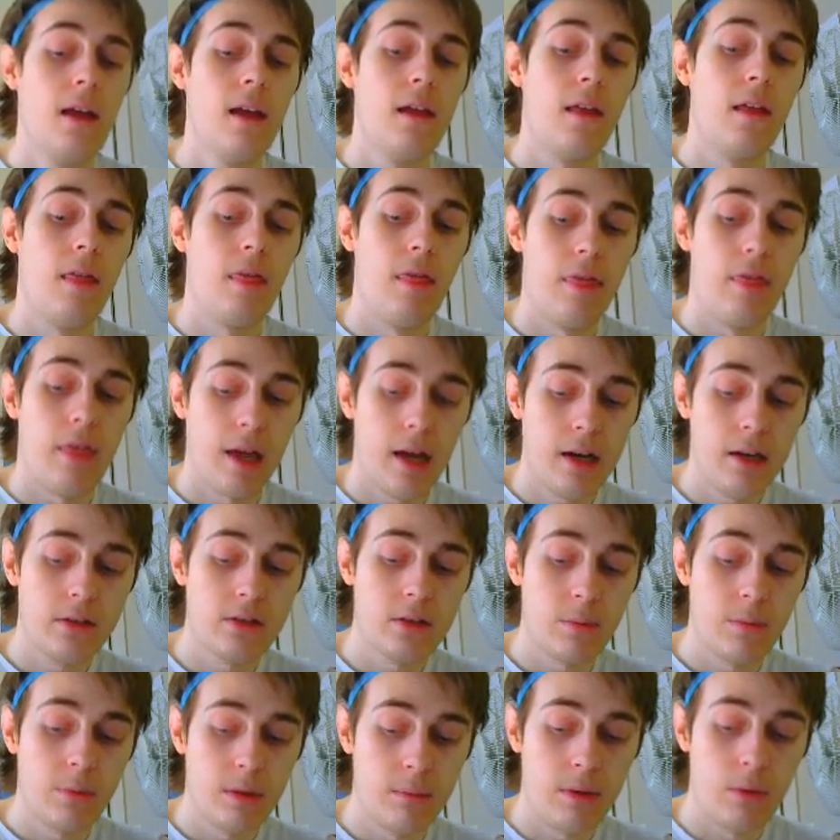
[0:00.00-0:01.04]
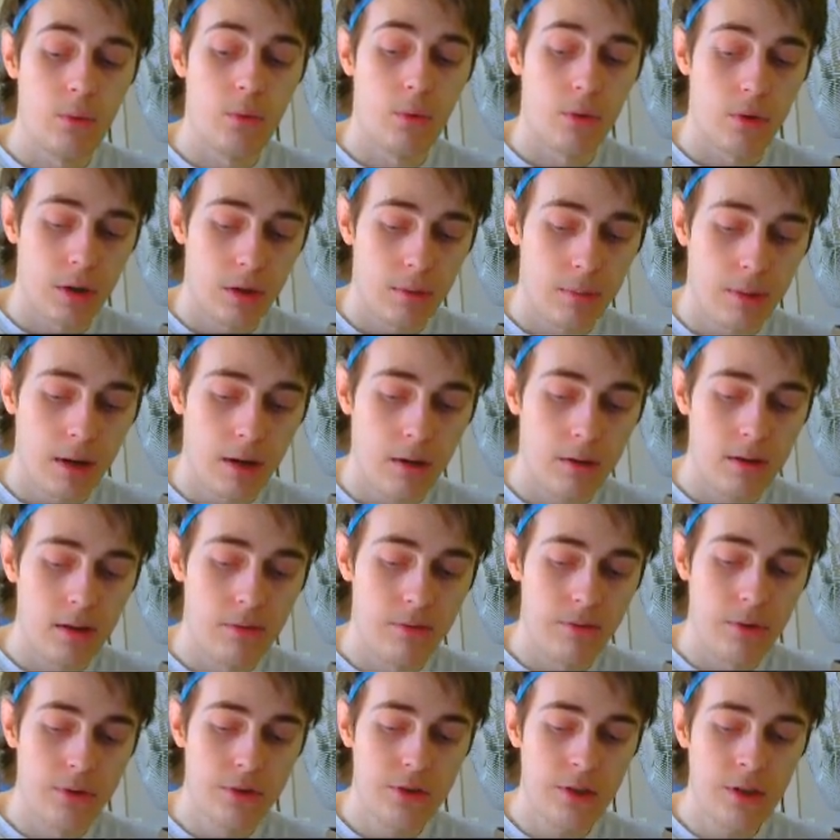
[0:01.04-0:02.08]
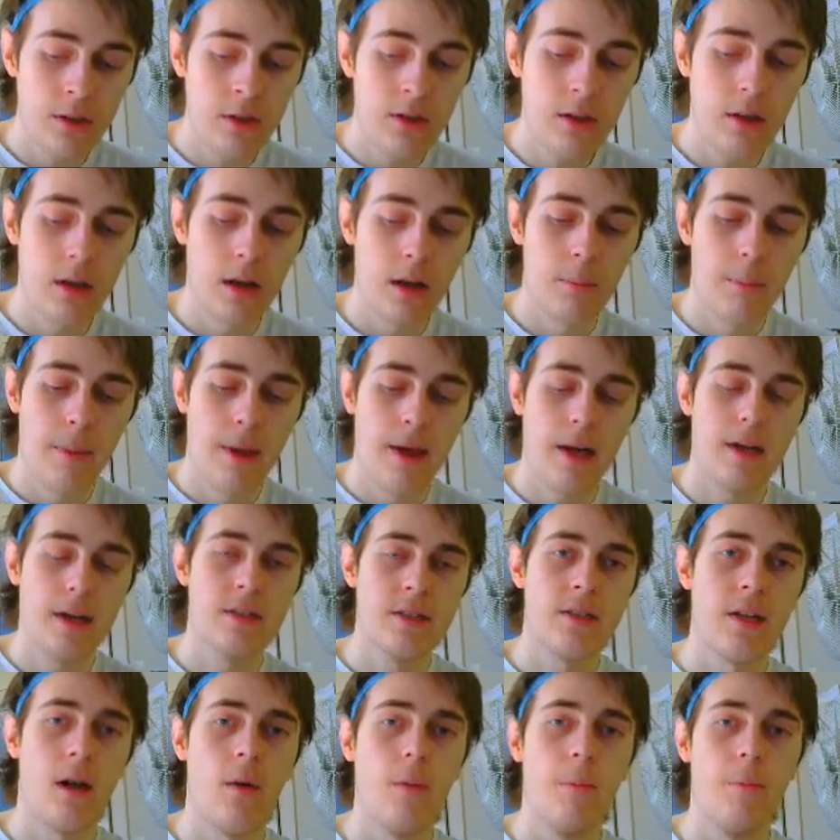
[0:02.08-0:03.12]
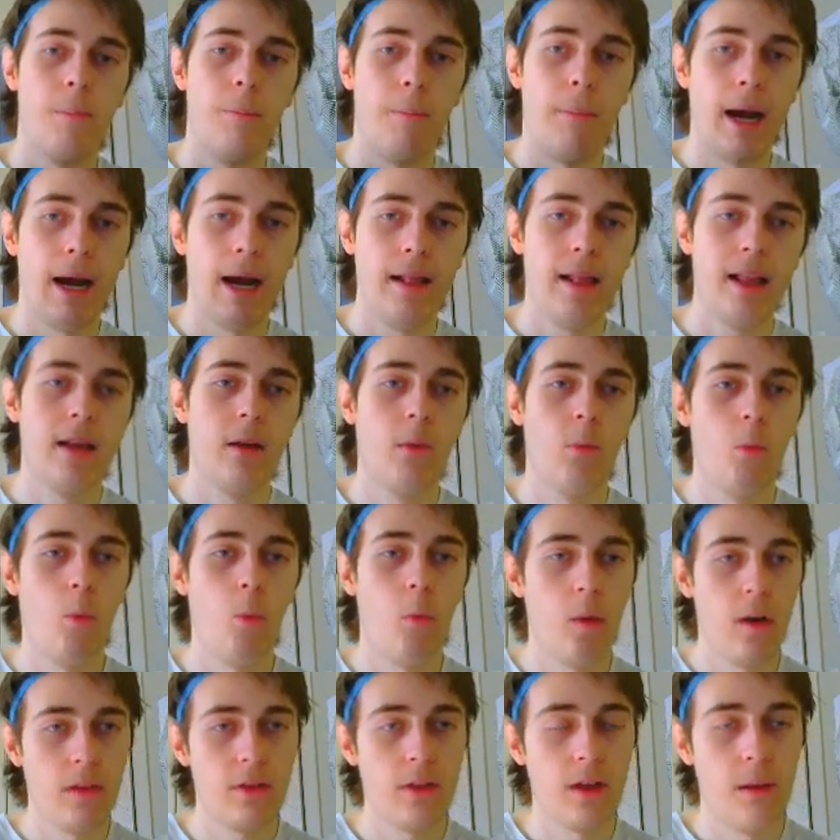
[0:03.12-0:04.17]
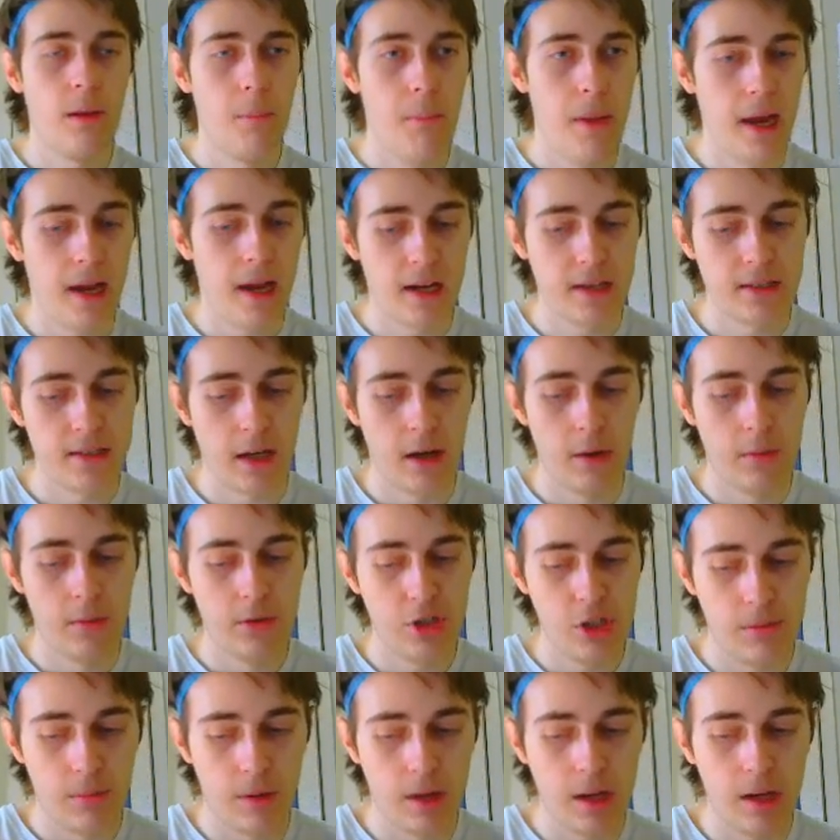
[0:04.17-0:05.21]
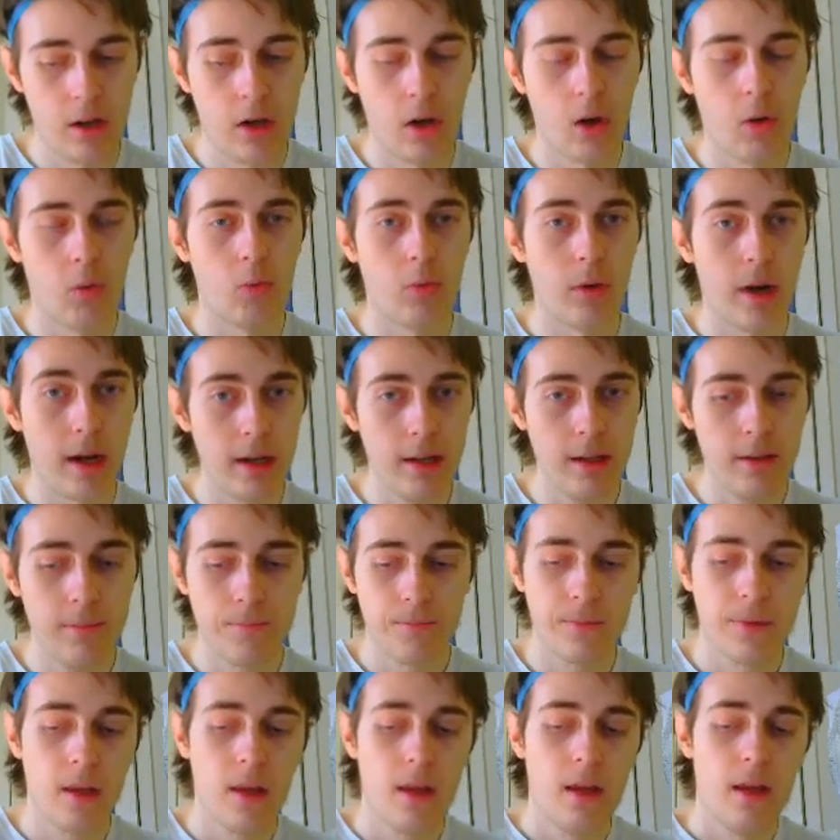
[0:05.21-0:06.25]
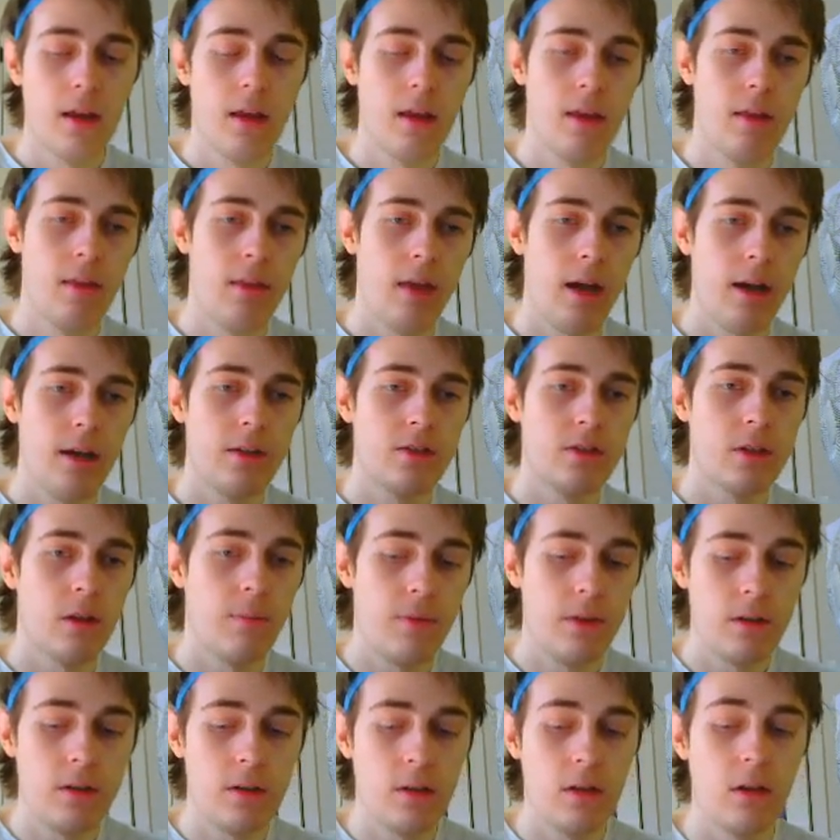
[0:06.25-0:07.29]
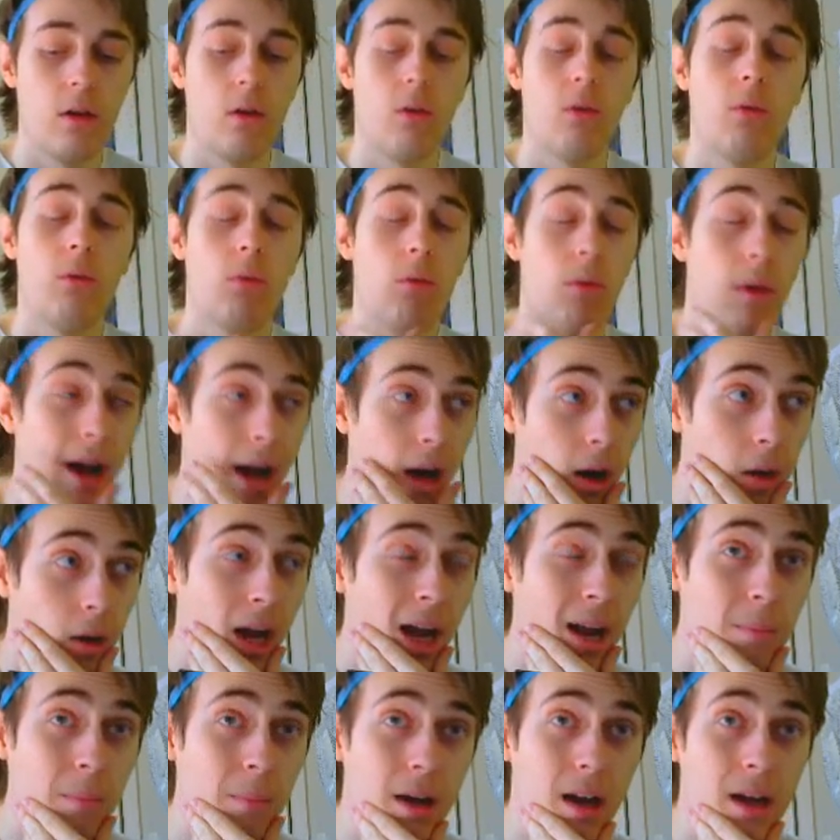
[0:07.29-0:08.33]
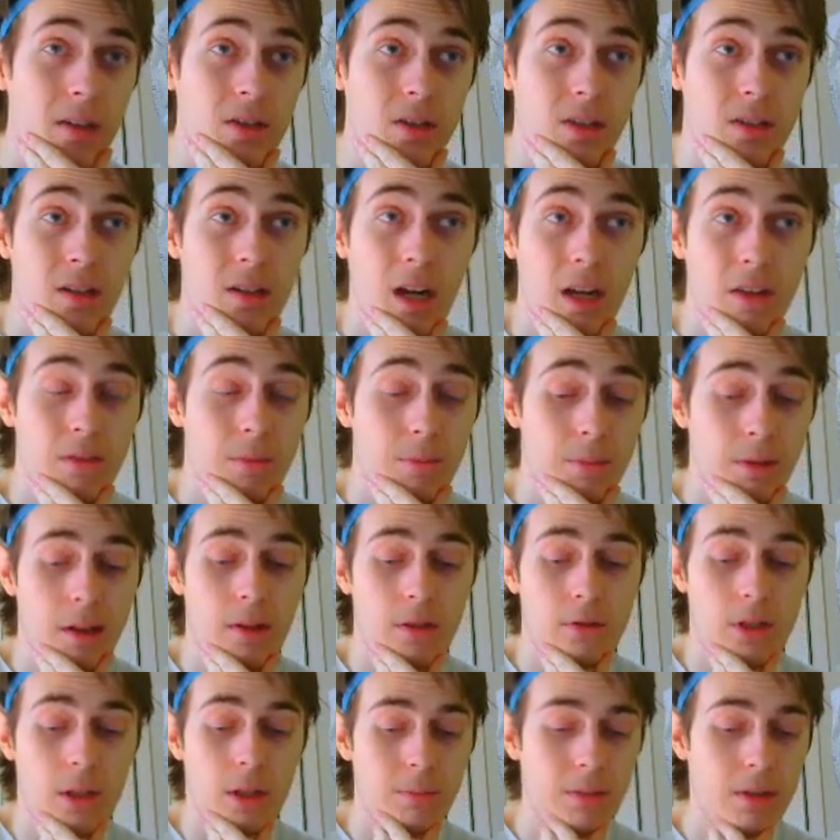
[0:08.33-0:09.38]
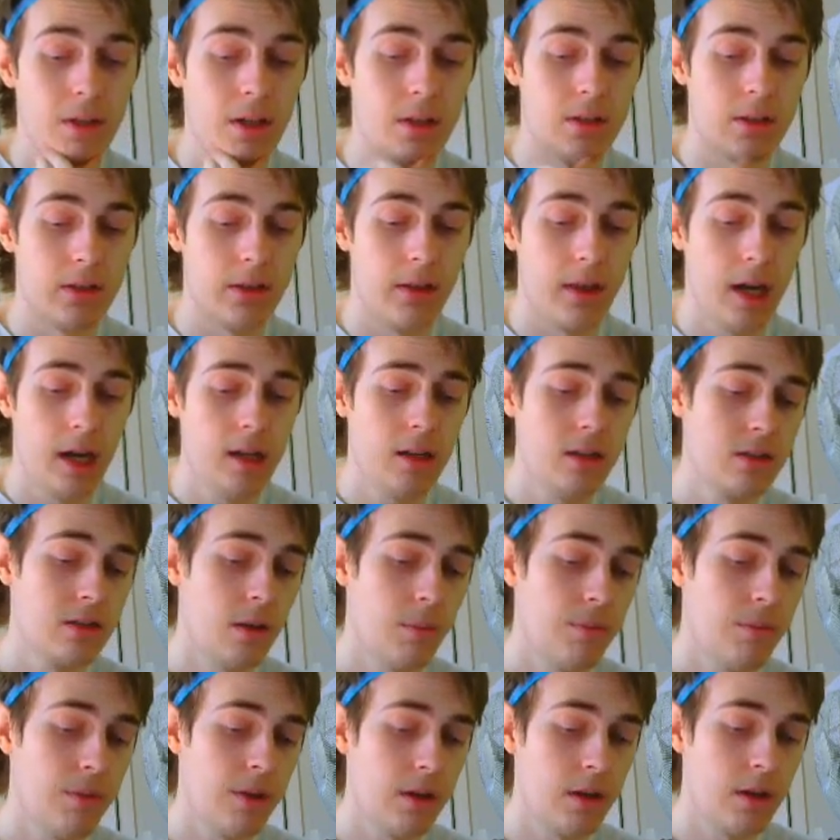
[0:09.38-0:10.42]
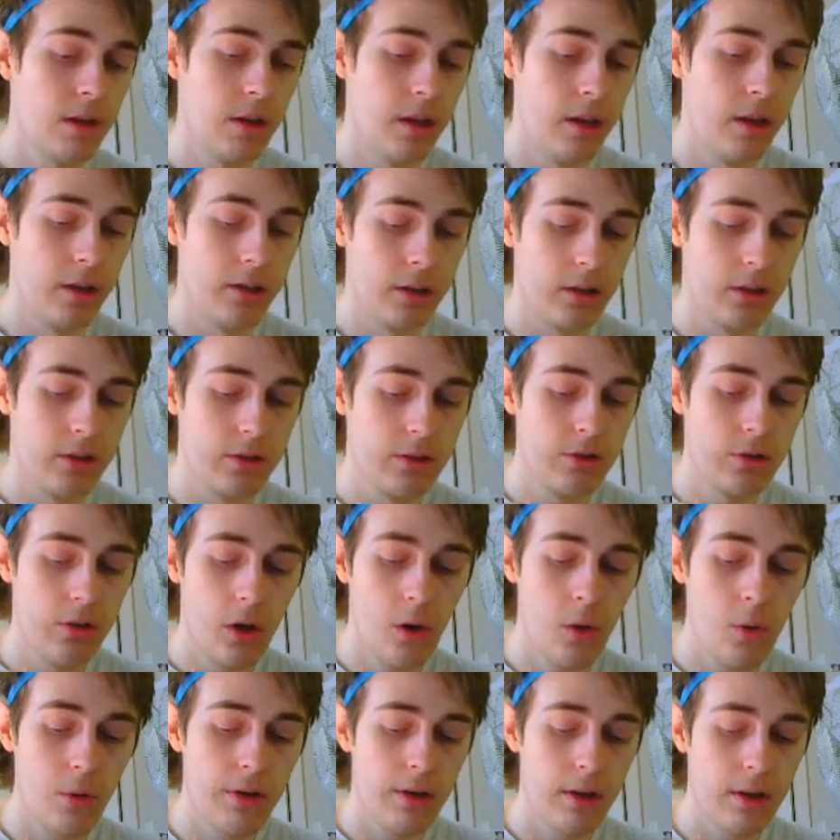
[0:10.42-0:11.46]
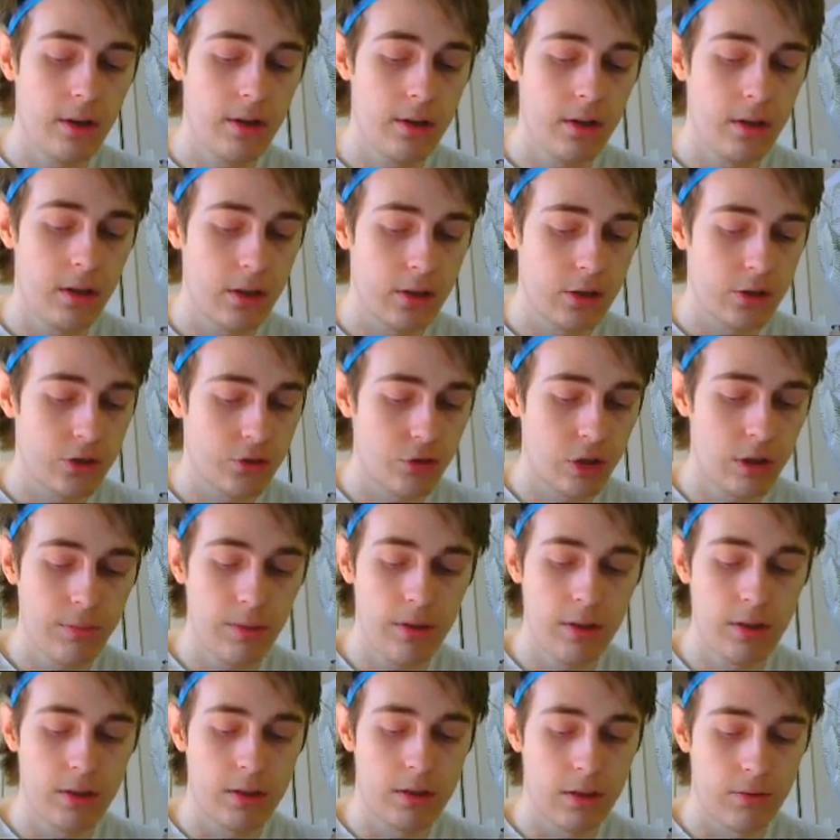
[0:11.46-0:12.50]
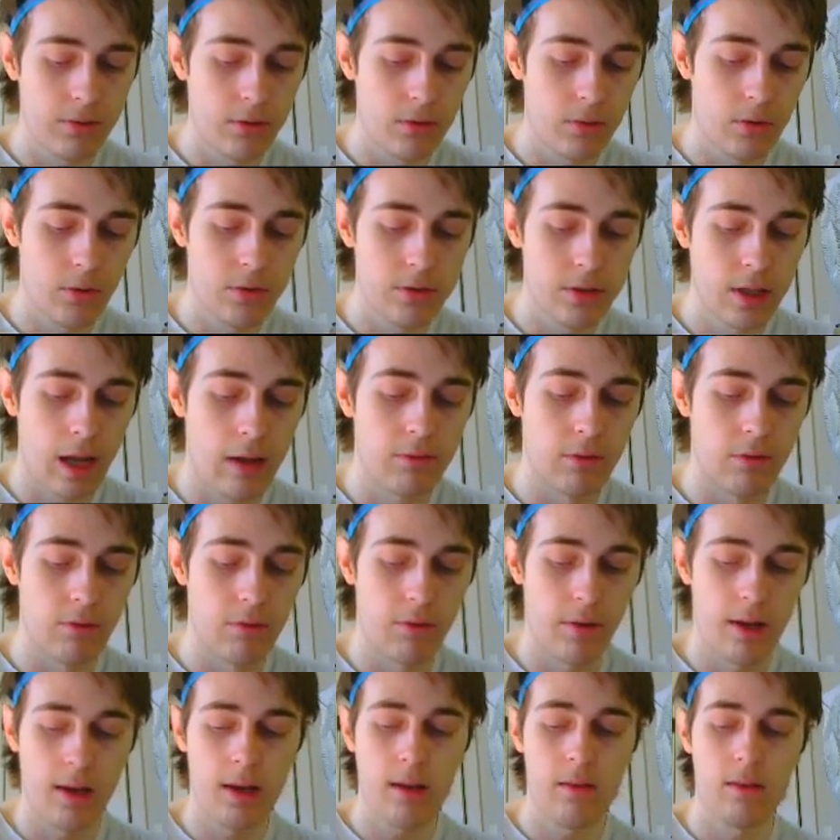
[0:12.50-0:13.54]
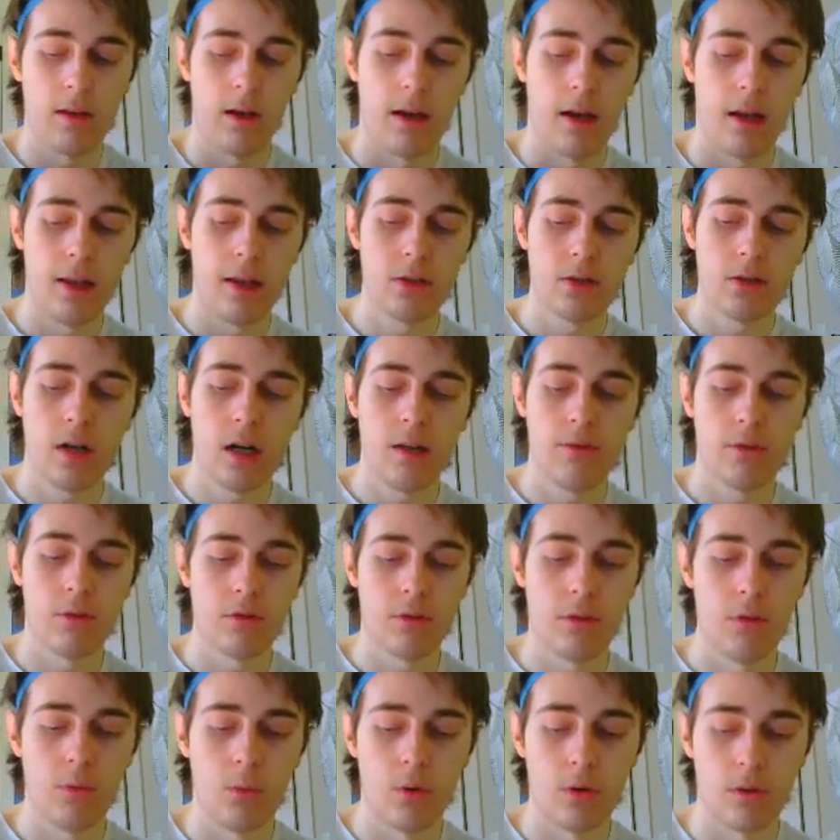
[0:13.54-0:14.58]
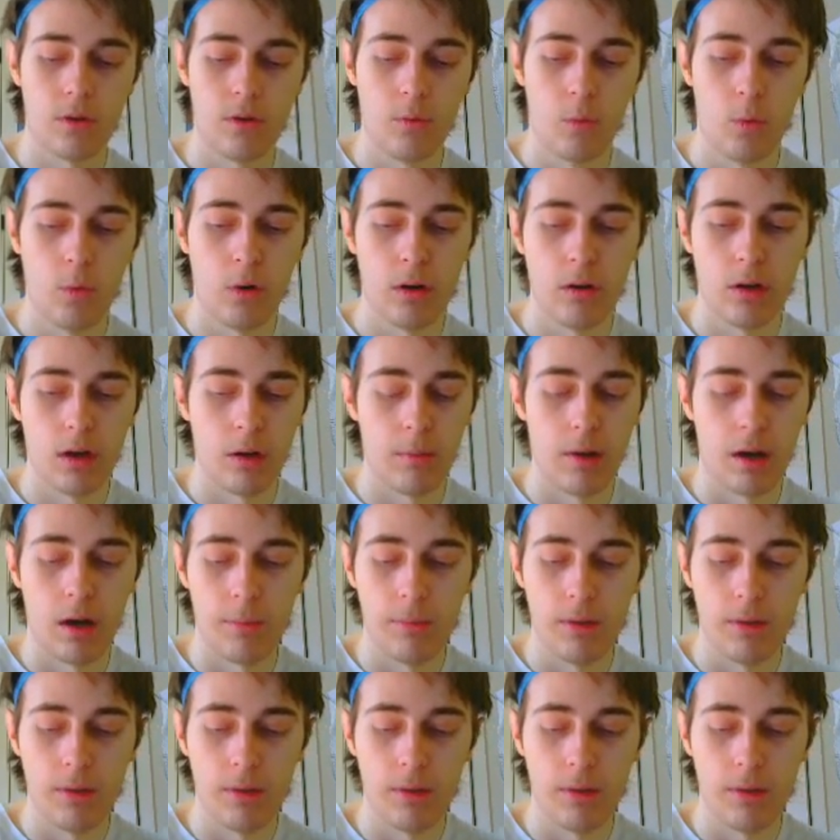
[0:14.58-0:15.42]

that is something to be worried about. If you see a maxed out Malik with a maxed out G Money already, that is something to go, wow, I might just not even play this round, because that is something so extremely difficult to have to fight that it's not even really worth worrying about,